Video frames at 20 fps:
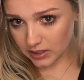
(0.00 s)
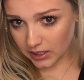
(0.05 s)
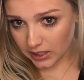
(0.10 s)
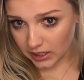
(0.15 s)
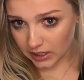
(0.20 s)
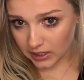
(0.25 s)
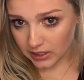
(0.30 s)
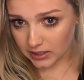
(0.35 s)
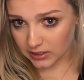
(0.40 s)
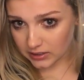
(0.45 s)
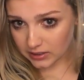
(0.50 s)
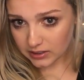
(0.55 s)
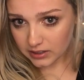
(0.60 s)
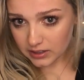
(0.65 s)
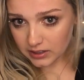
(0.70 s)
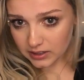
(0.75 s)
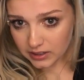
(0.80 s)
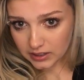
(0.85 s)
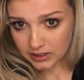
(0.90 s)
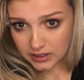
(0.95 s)
and
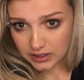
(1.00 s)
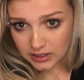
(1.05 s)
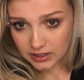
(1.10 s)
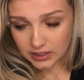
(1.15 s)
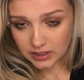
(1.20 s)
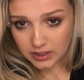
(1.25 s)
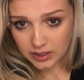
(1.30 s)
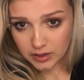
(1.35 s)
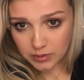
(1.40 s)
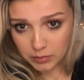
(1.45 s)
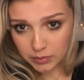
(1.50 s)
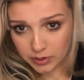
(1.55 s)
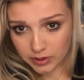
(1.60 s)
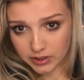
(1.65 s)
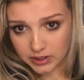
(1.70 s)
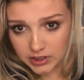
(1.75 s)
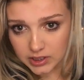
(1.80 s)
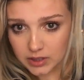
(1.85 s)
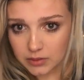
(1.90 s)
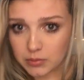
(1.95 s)

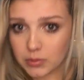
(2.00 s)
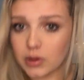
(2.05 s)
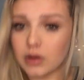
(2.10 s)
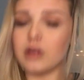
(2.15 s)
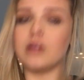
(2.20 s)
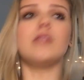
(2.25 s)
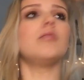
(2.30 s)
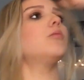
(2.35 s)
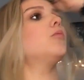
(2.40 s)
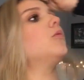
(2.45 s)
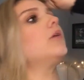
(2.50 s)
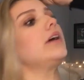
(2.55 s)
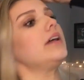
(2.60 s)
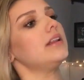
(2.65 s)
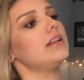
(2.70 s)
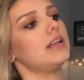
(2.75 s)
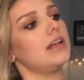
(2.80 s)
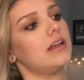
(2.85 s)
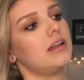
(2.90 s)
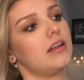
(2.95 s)
putting them
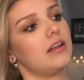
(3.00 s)
with